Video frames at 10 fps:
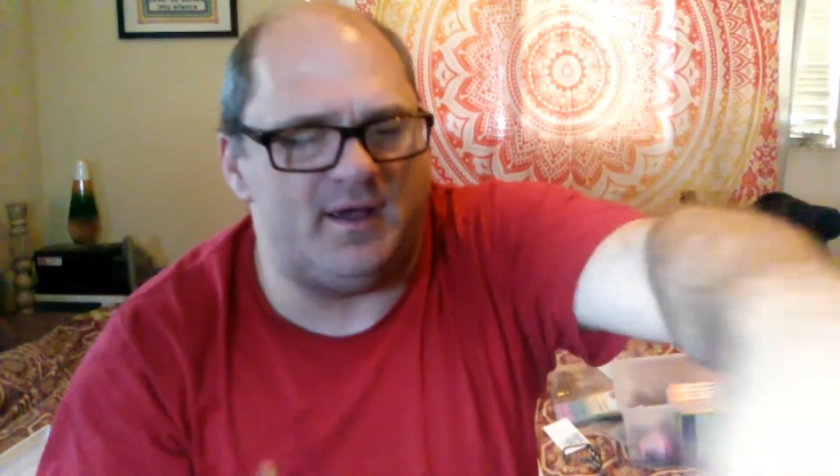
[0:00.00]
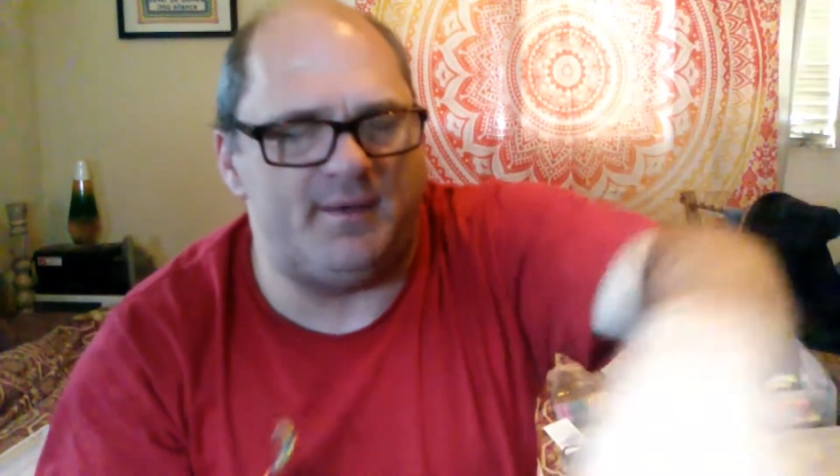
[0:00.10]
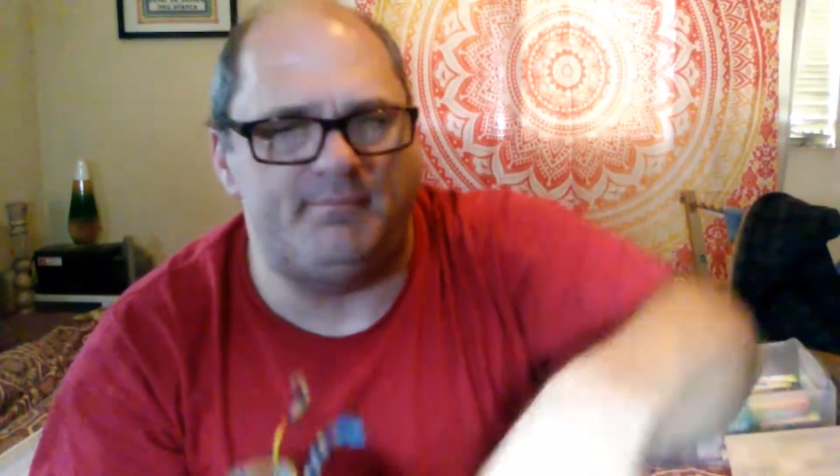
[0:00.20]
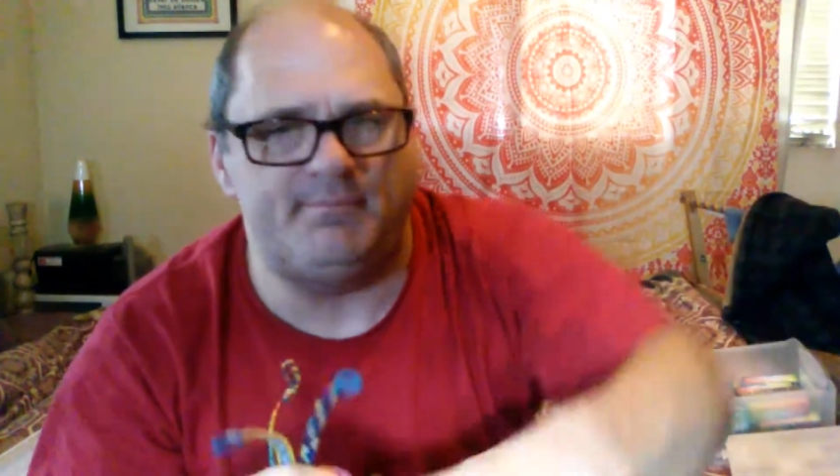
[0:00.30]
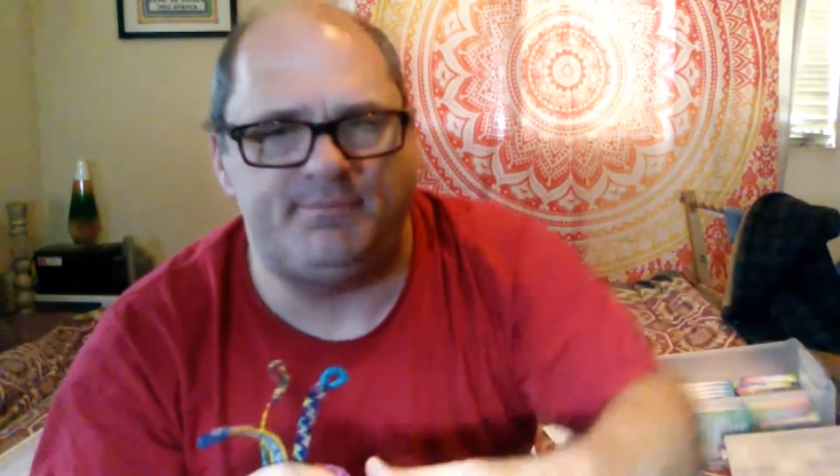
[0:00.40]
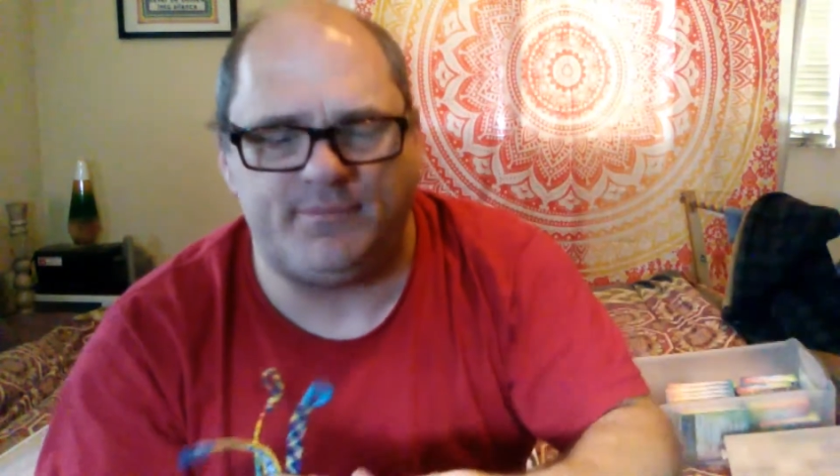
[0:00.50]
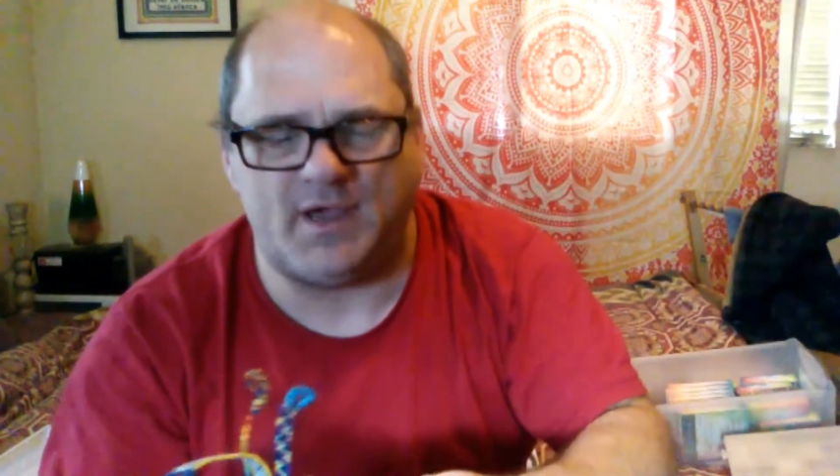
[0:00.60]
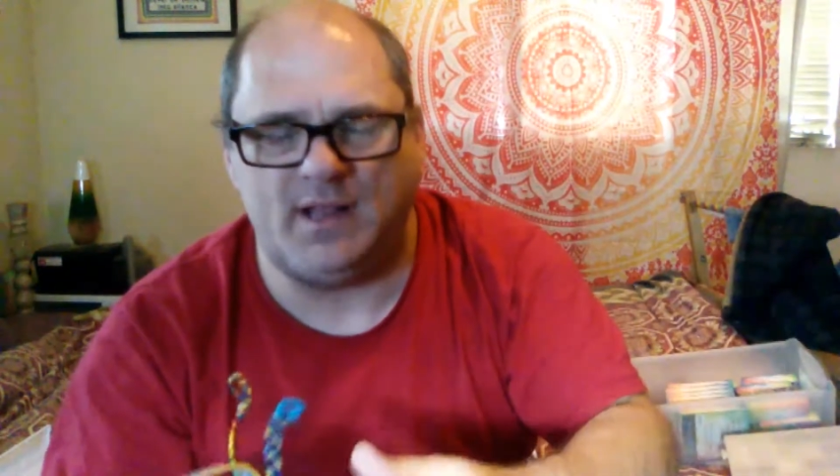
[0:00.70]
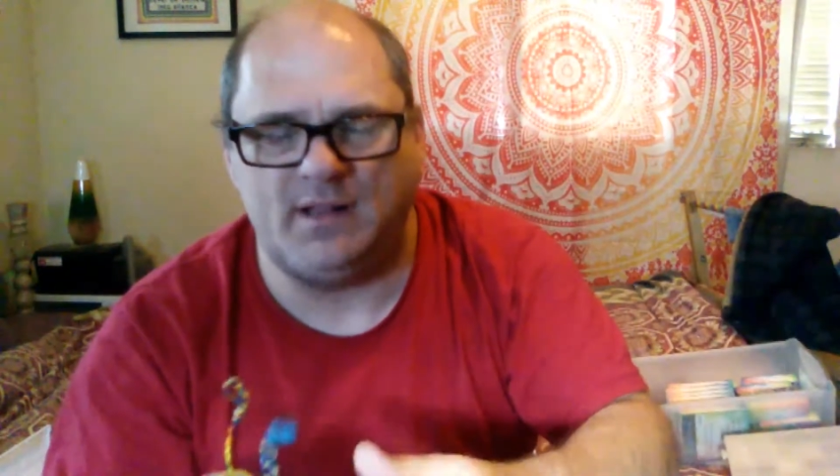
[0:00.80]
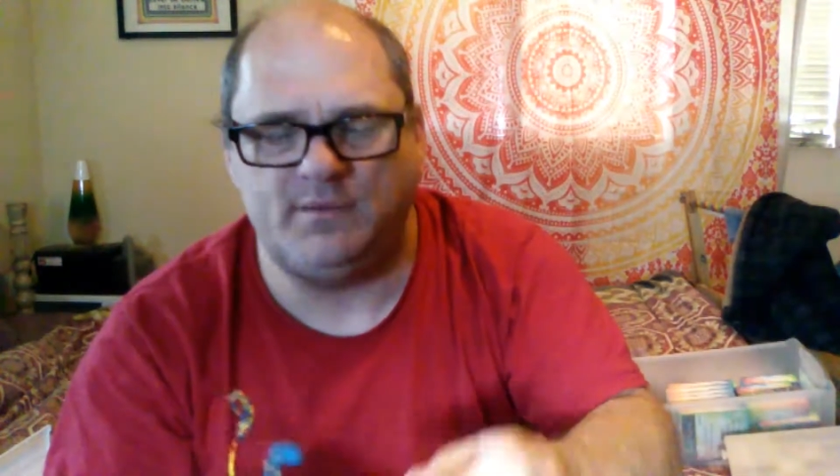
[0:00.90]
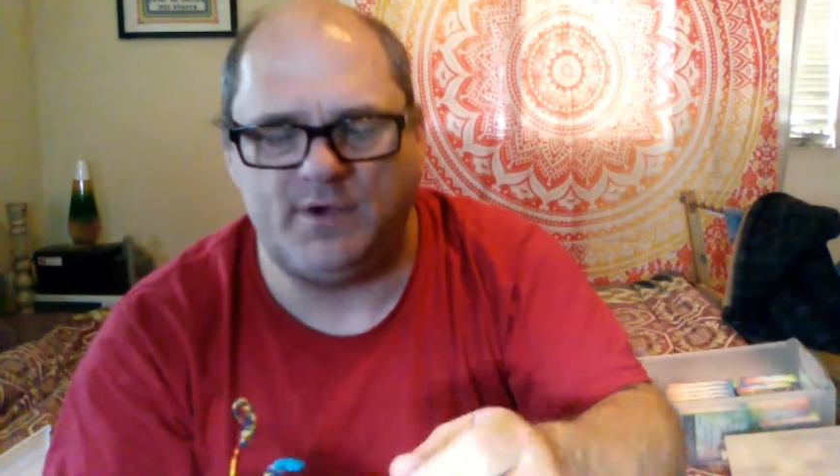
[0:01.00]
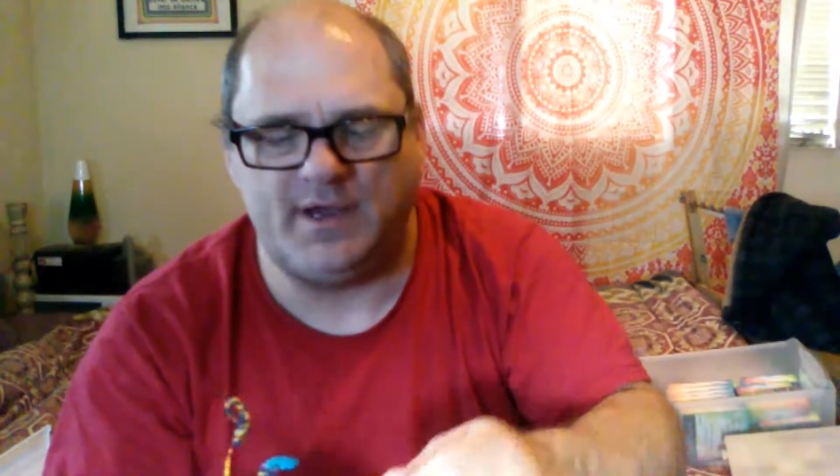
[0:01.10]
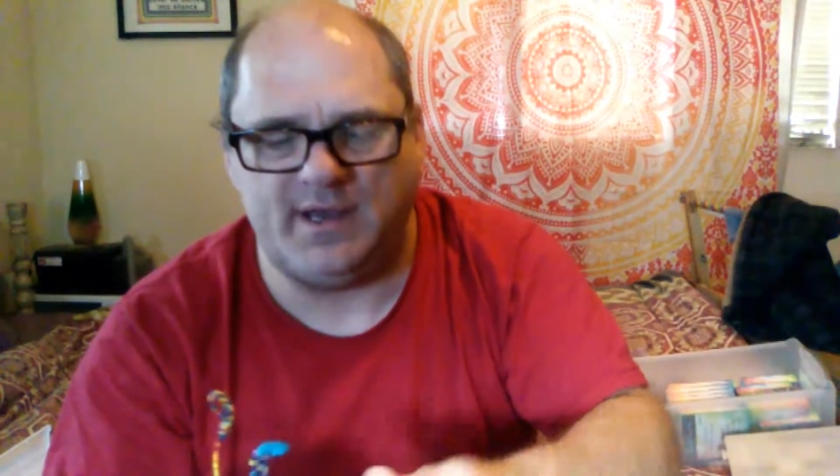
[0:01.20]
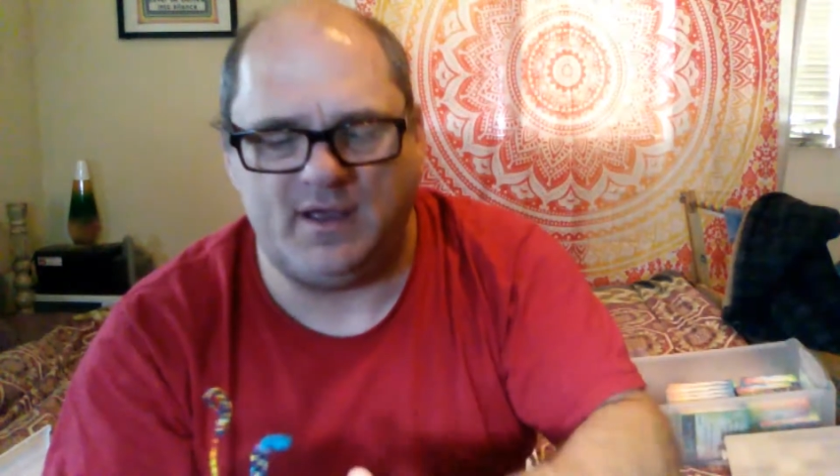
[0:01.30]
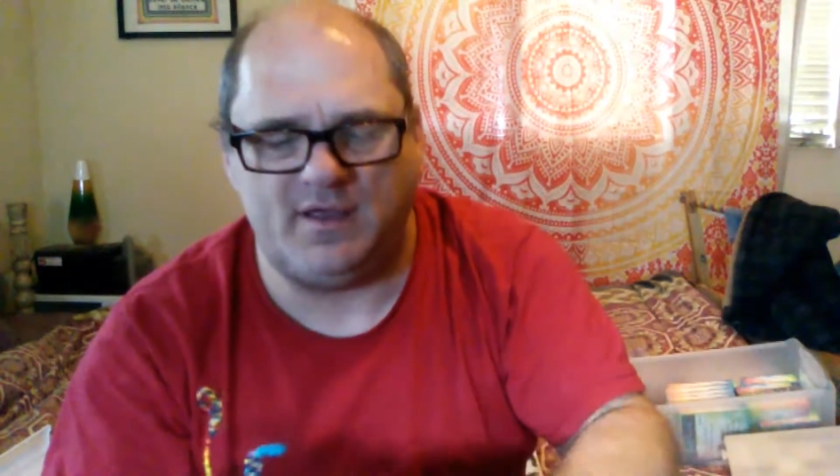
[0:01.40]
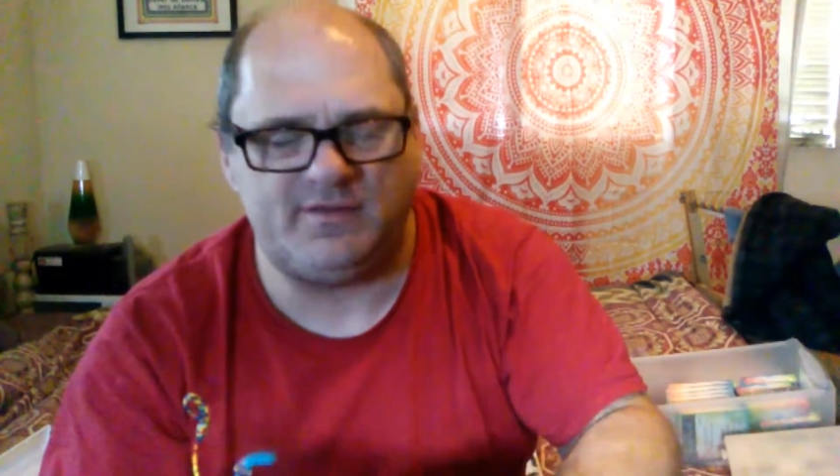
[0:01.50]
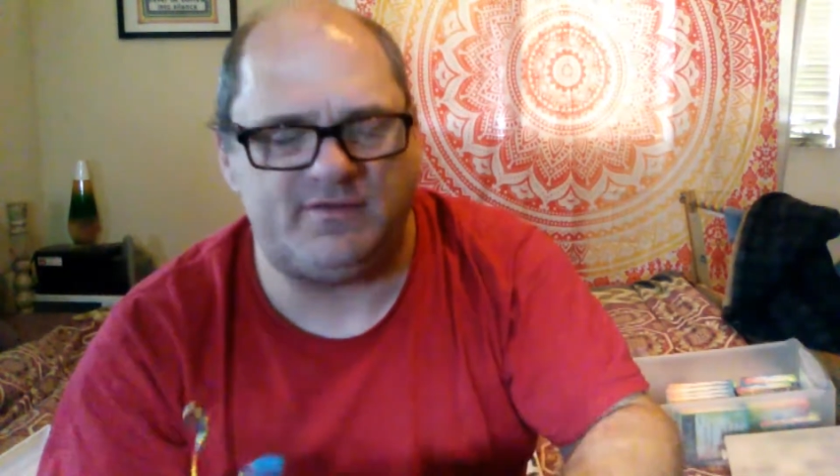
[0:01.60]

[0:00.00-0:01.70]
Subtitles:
iLoom right now.